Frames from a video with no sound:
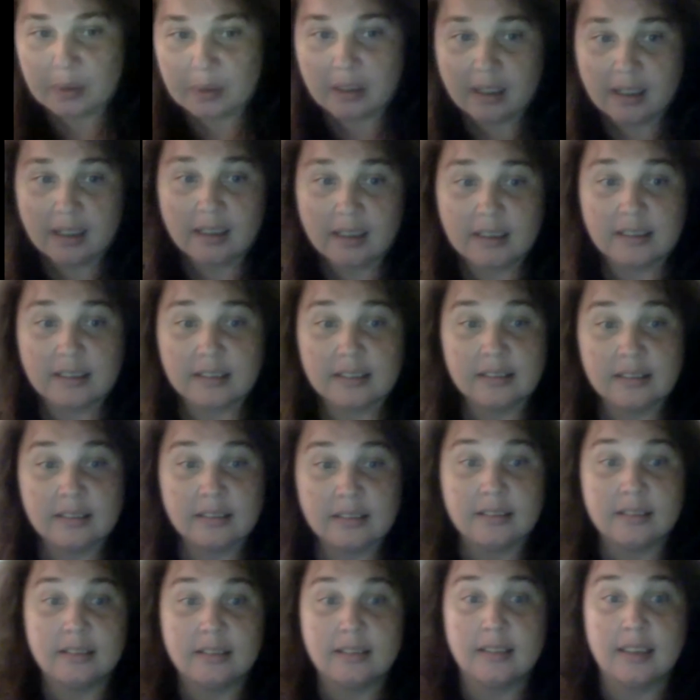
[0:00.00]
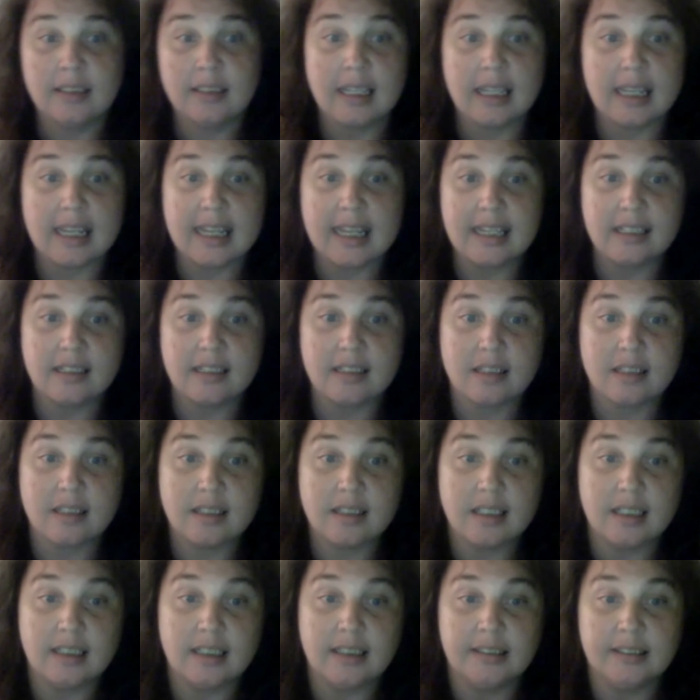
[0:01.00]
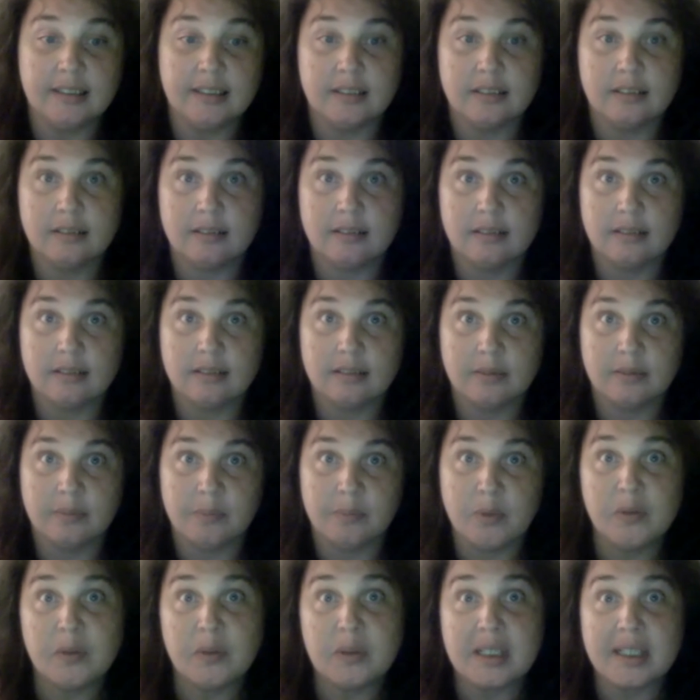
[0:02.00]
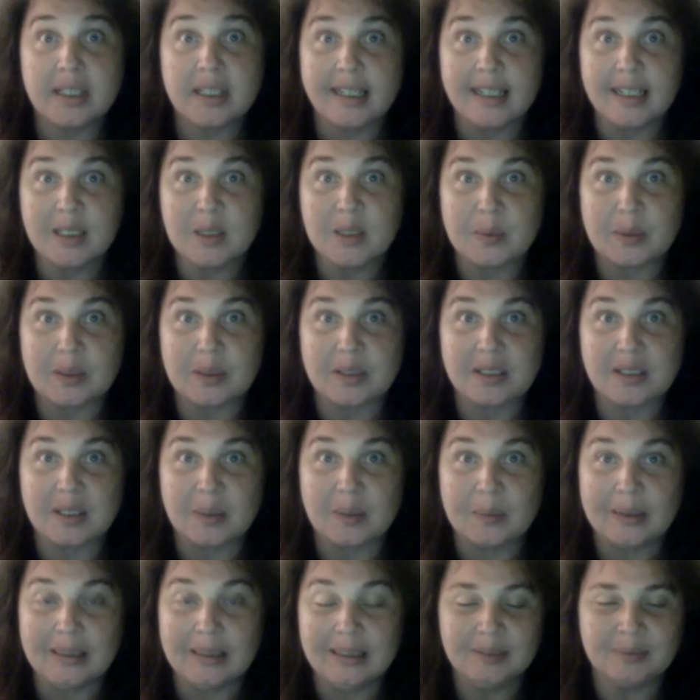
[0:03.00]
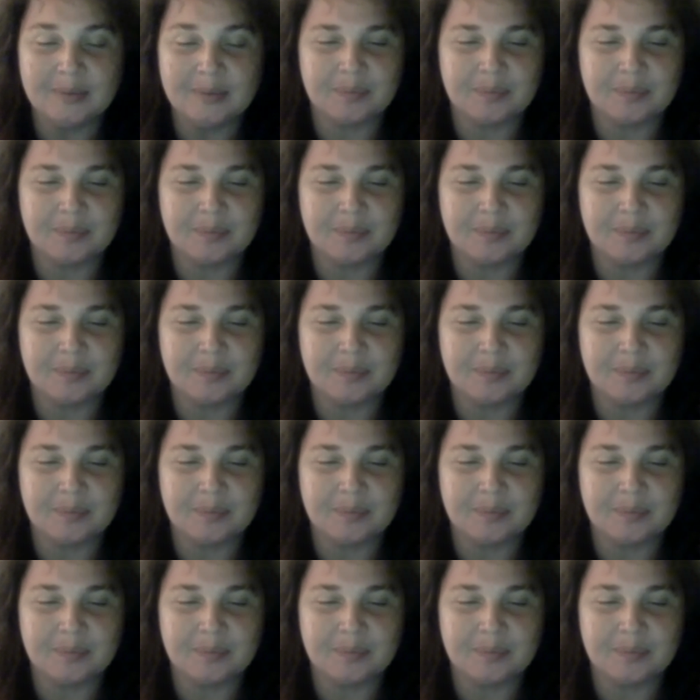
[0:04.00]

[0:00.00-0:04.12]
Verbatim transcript: uh, let's uh, move on to the next one, shall we?